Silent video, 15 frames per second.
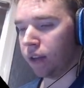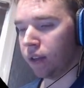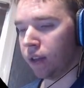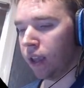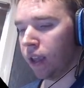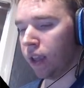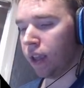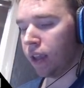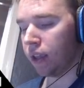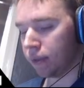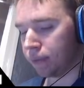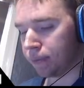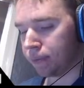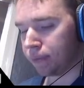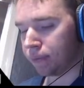
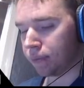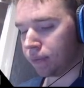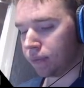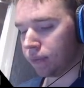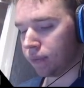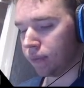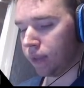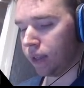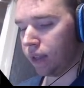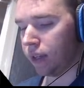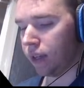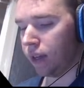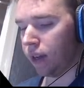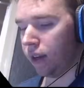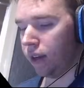
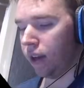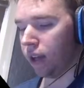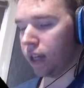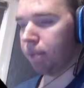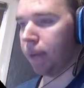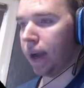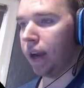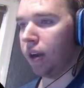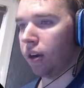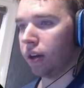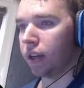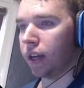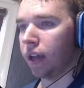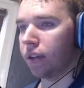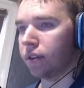And I'll combine it all
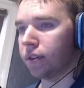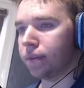together.